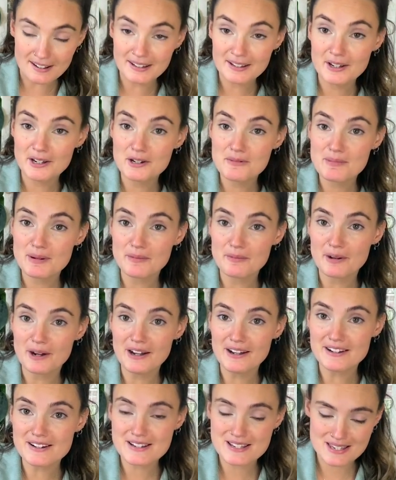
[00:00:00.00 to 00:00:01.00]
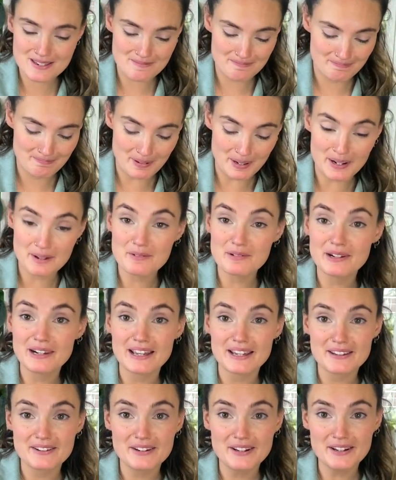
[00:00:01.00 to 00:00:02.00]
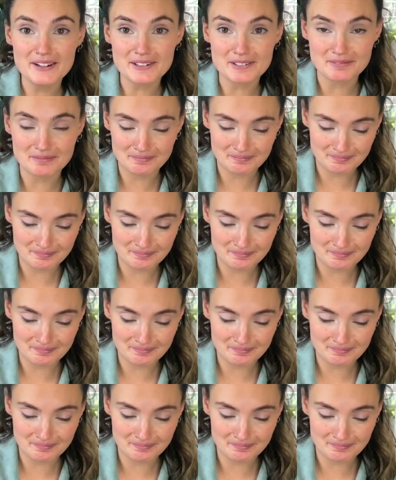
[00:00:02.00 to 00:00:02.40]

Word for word: I hope it works, but I will let you know.